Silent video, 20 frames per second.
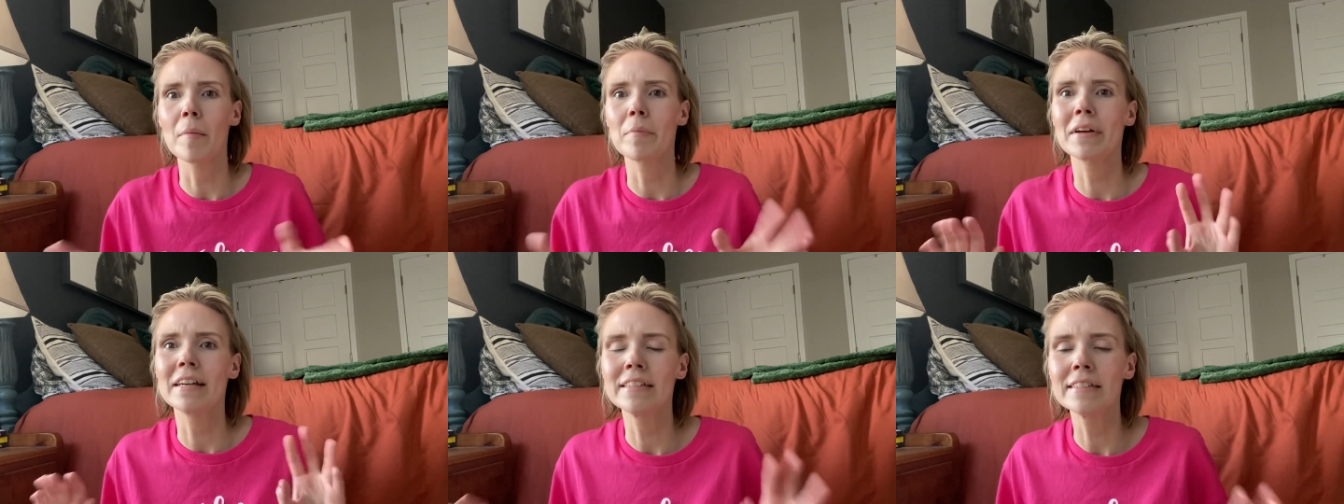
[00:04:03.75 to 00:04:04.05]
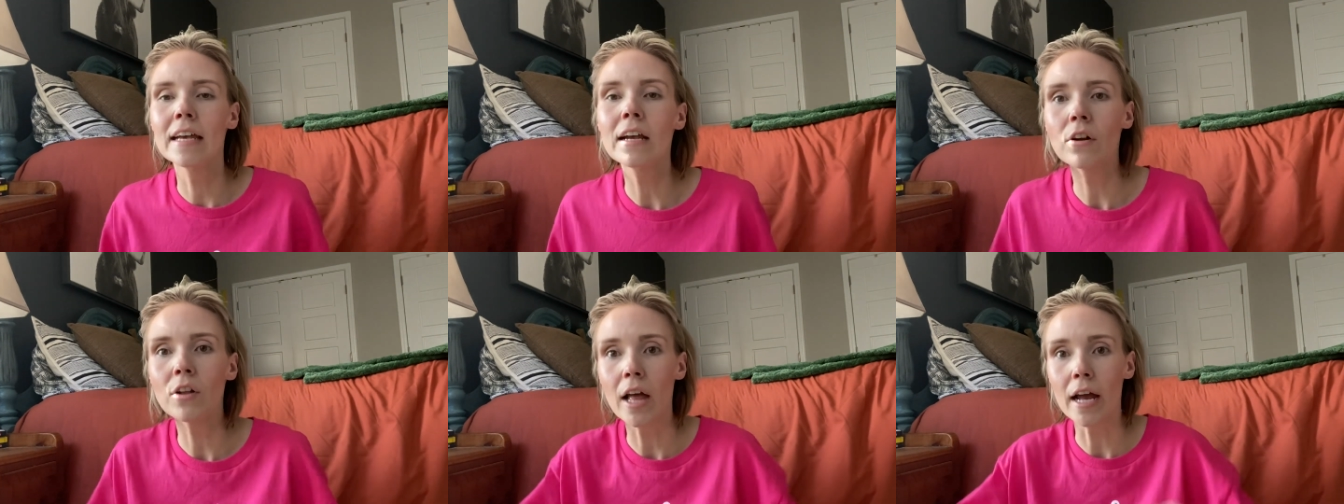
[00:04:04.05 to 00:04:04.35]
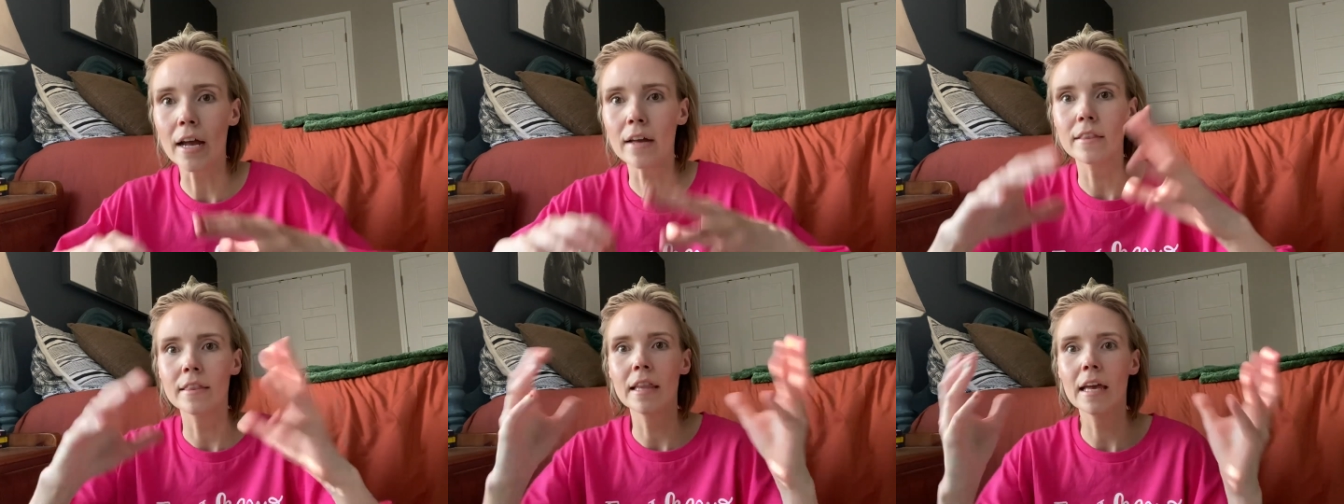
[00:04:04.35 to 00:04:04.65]
Because they are
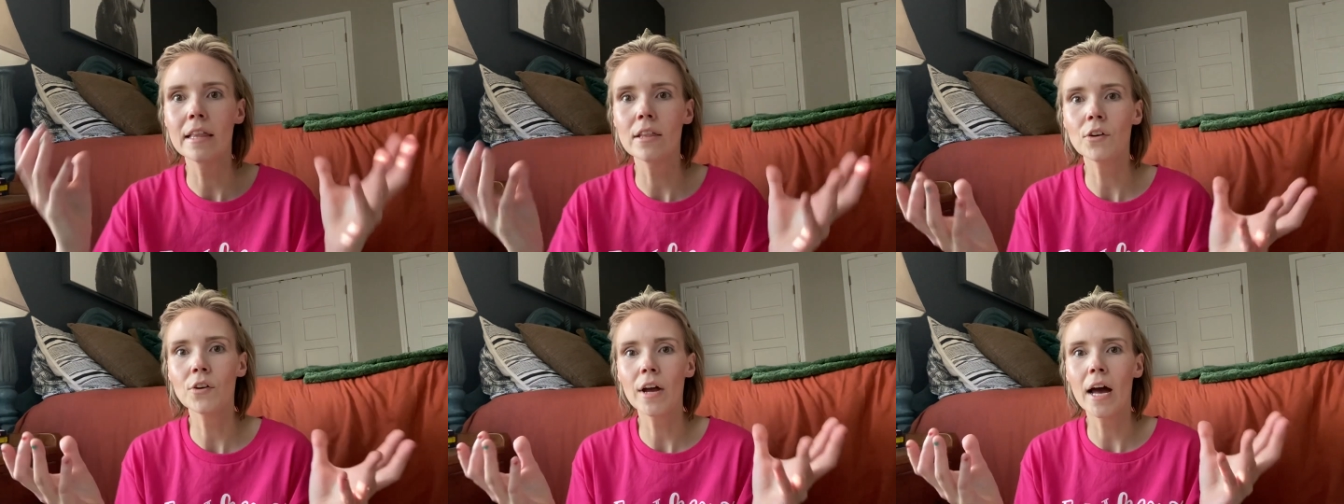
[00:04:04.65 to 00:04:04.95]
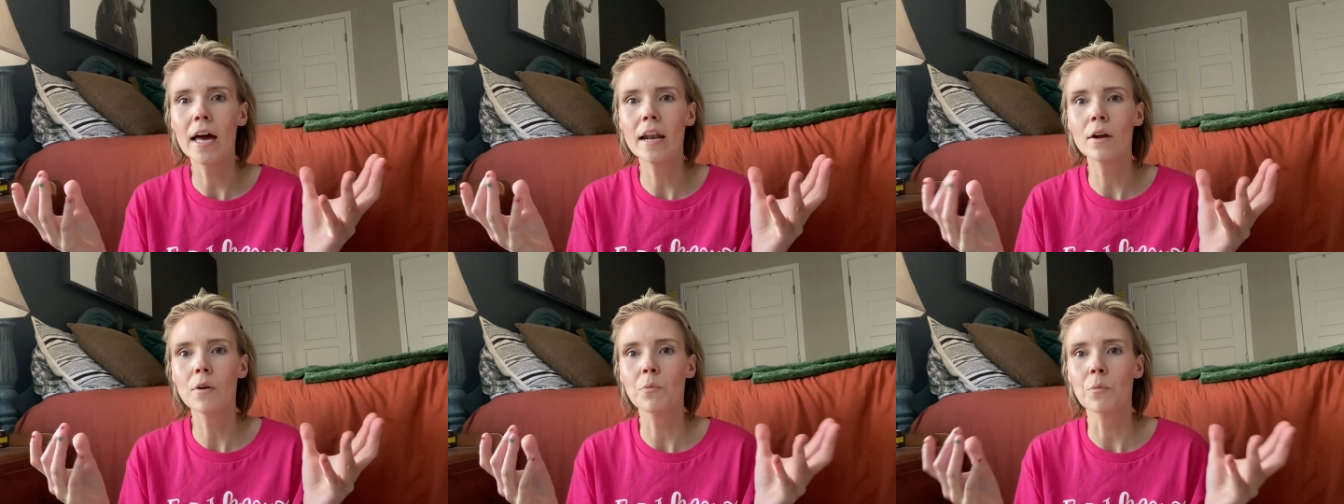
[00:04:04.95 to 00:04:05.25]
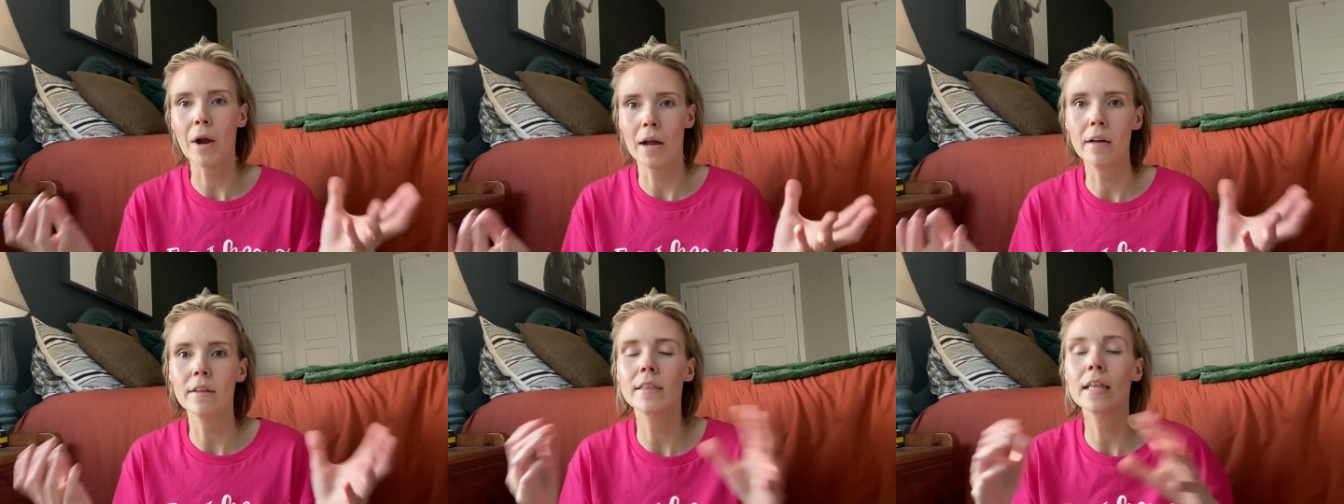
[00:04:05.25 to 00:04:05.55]
like, and they're kind of
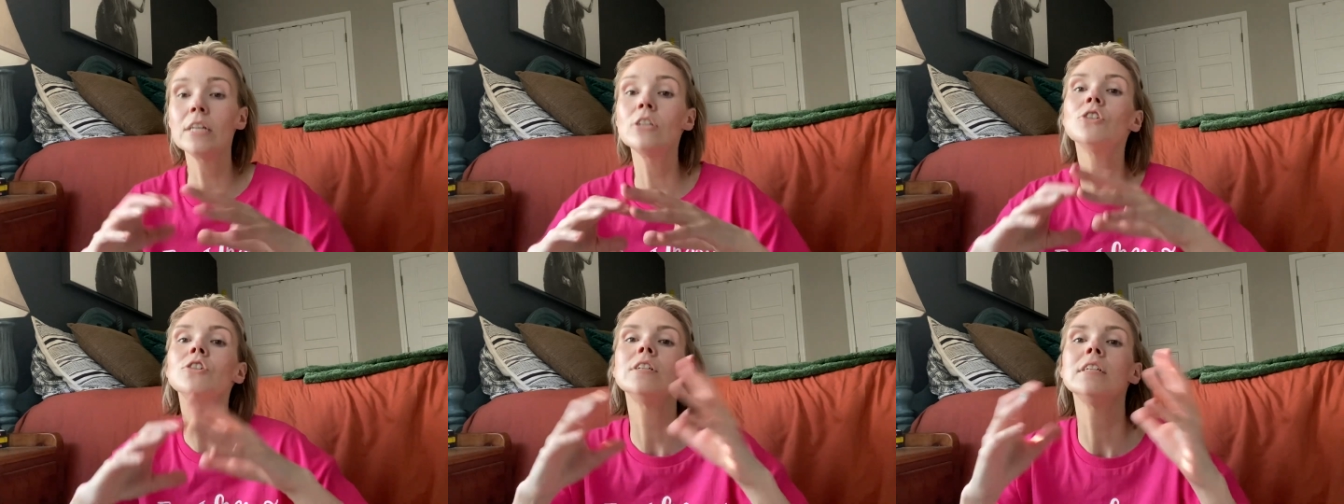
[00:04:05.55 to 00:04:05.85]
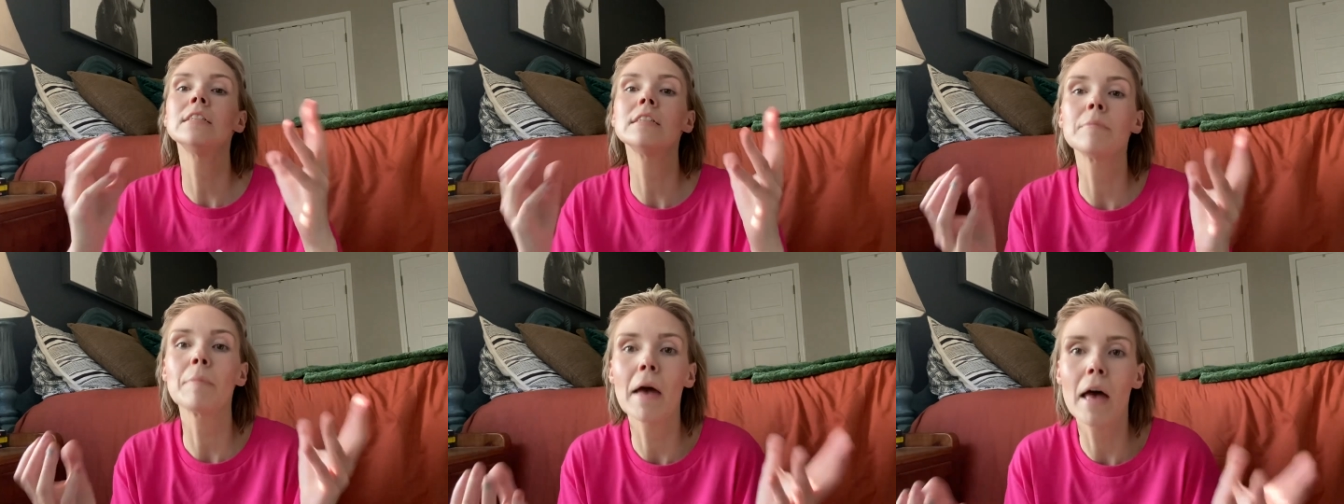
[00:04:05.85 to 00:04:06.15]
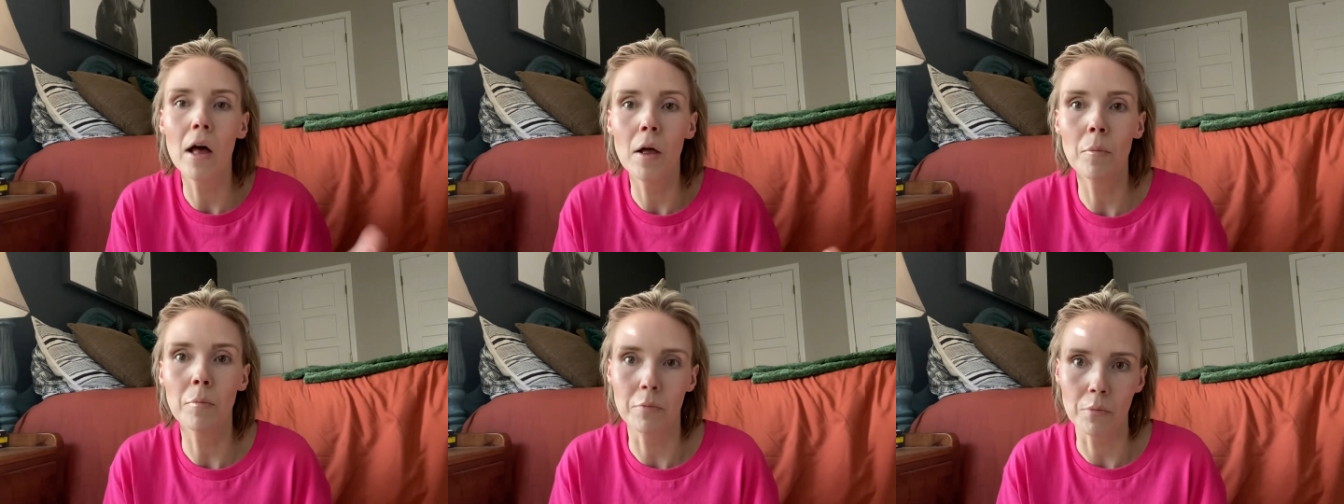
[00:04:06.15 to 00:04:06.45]
round. They just need some
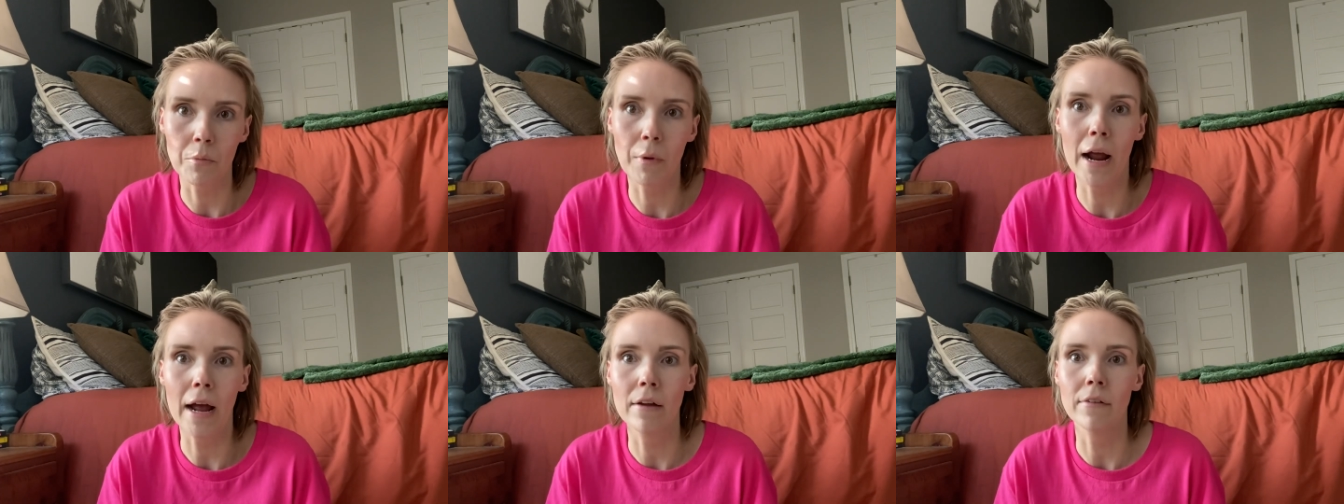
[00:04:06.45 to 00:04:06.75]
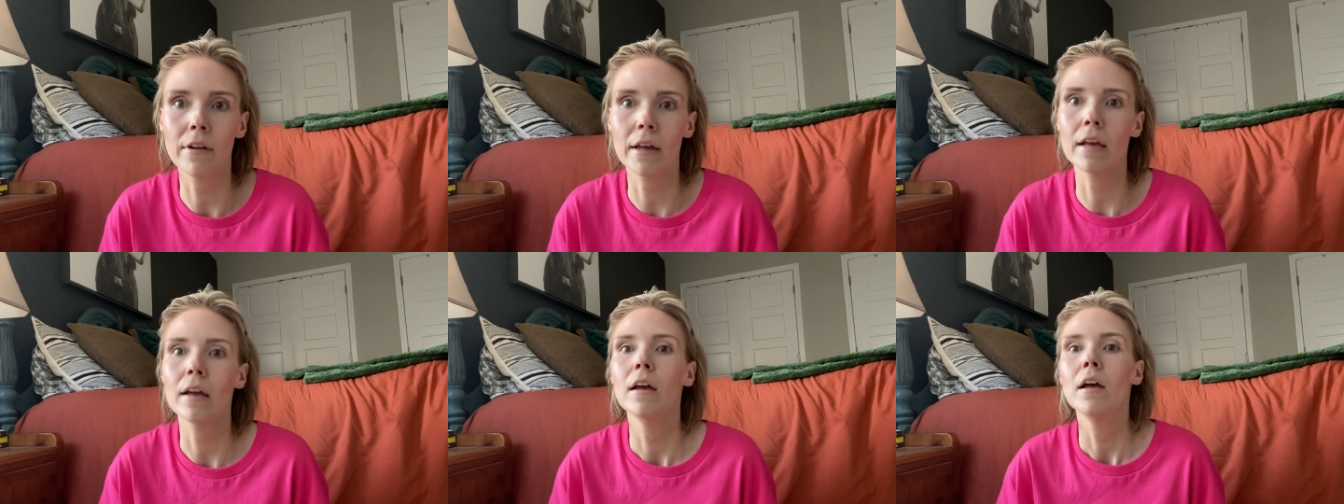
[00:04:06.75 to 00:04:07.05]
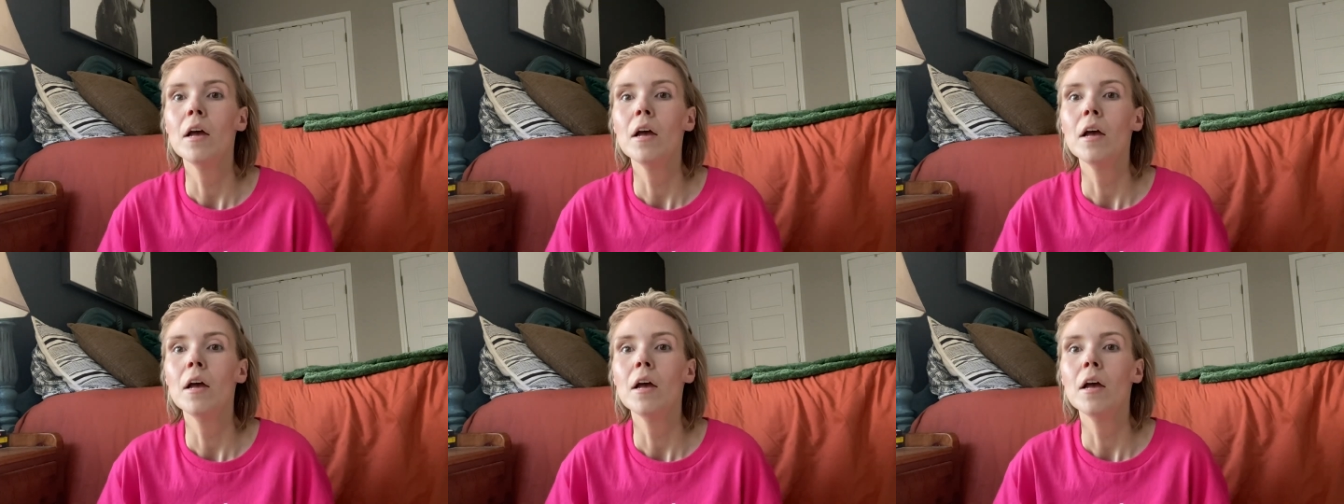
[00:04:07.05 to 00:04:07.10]
help rounding.